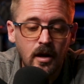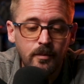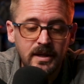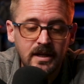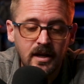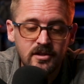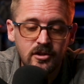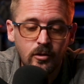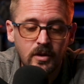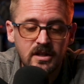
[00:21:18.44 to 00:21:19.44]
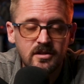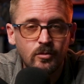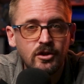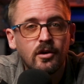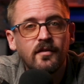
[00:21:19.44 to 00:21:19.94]
Because,
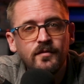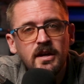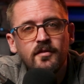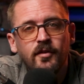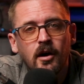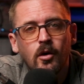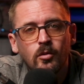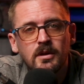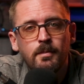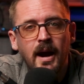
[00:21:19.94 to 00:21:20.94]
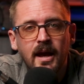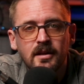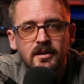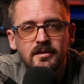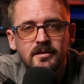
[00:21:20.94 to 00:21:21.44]
when you're a VFR-only
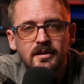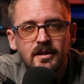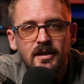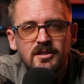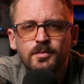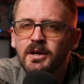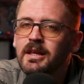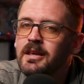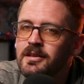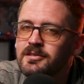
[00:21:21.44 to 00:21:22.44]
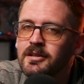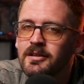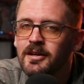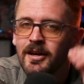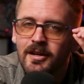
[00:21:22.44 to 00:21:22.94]
pilot, it's pretty
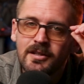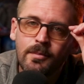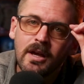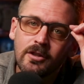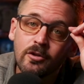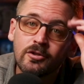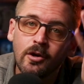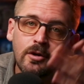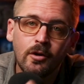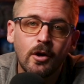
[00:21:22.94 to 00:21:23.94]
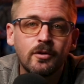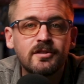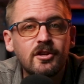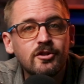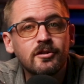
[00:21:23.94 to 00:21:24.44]
easy to make those go, no-go
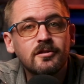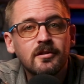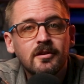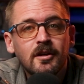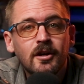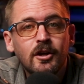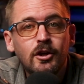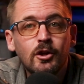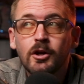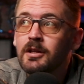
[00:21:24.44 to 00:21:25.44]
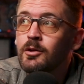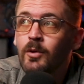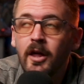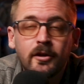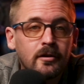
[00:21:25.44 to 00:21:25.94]
decisions. You look at the
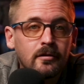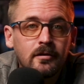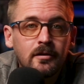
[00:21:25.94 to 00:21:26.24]
weather.